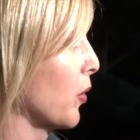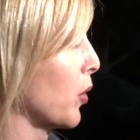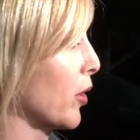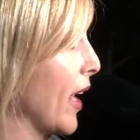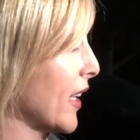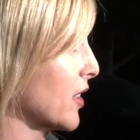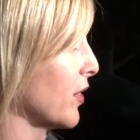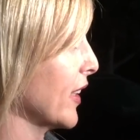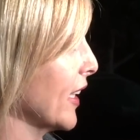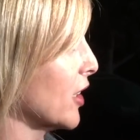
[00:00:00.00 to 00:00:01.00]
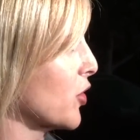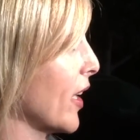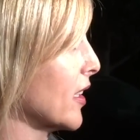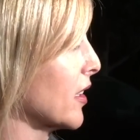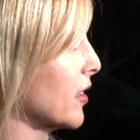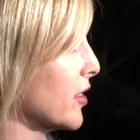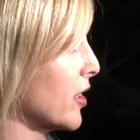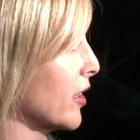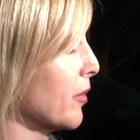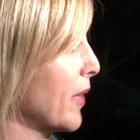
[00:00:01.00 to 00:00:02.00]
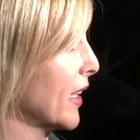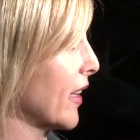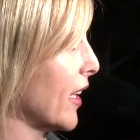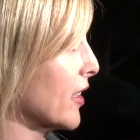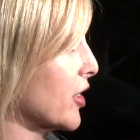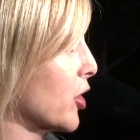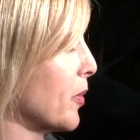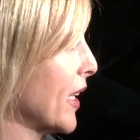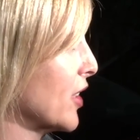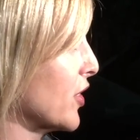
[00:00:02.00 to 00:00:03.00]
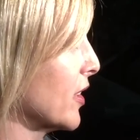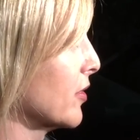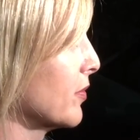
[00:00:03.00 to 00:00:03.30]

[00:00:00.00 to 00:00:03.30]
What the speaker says: We're actively trying to make that determination.